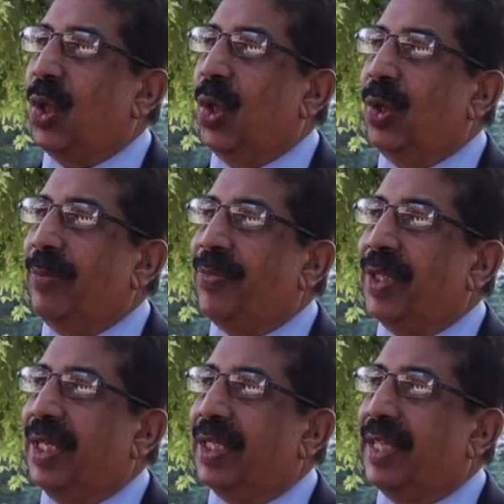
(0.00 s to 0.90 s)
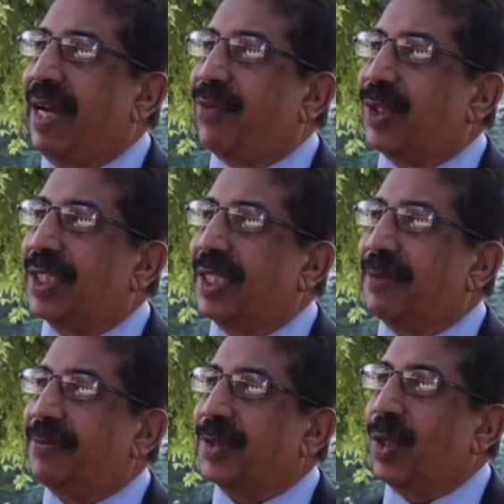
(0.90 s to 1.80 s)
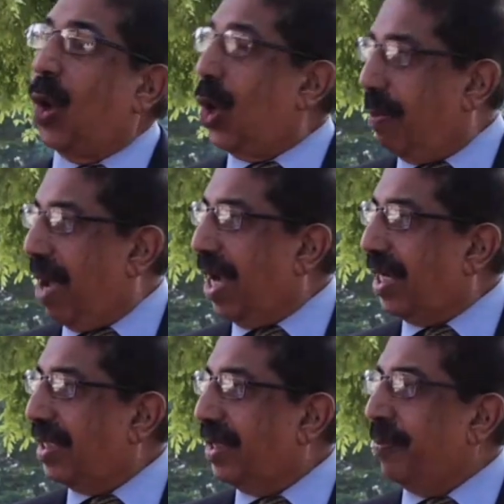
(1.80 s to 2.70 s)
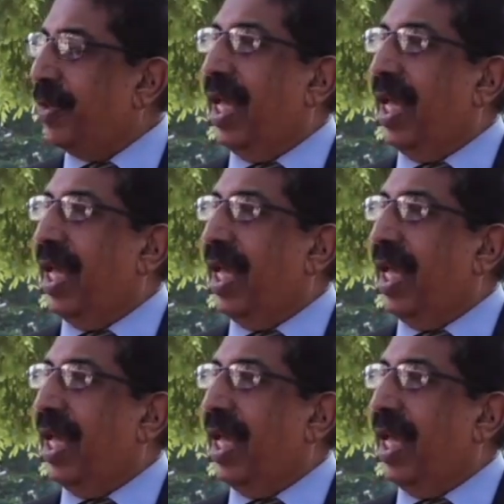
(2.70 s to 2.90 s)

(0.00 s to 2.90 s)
So that was a hallmark.